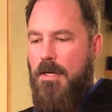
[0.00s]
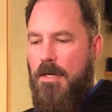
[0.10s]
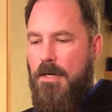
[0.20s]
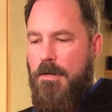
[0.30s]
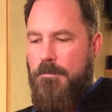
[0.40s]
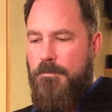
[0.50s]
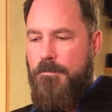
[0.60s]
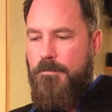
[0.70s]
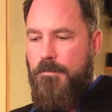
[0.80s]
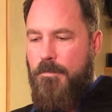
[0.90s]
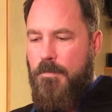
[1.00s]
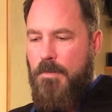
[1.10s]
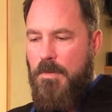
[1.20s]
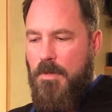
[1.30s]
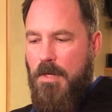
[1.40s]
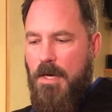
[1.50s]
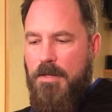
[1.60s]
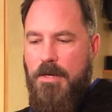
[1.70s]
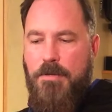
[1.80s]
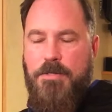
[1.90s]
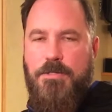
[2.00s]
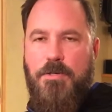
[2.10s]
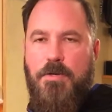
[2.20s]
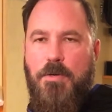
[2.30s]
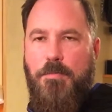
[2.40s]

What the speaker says: The other is to